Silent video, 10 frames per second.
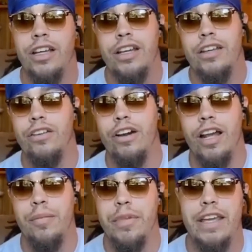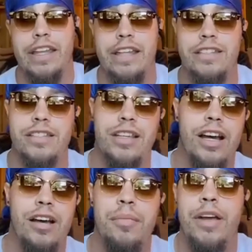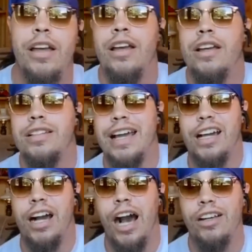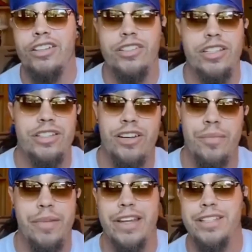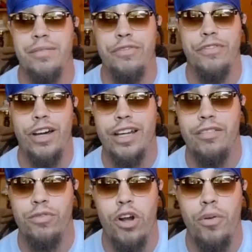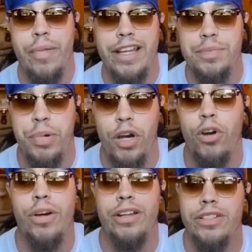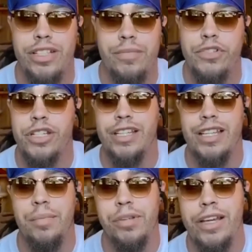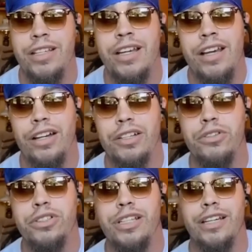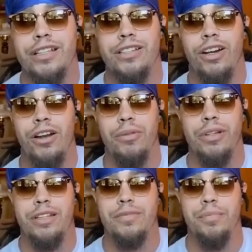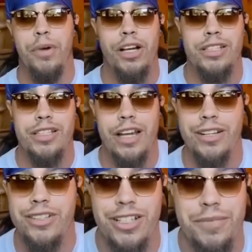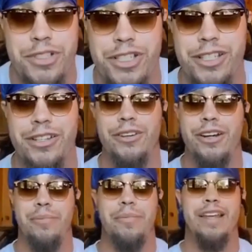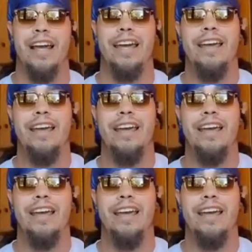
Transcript: you know what I mean? It's some psychologist, you know what I mean? It's some fucking romance poet or some shit that plays acoustic guitar with this ball sack or some shit, you know what I mean? Like,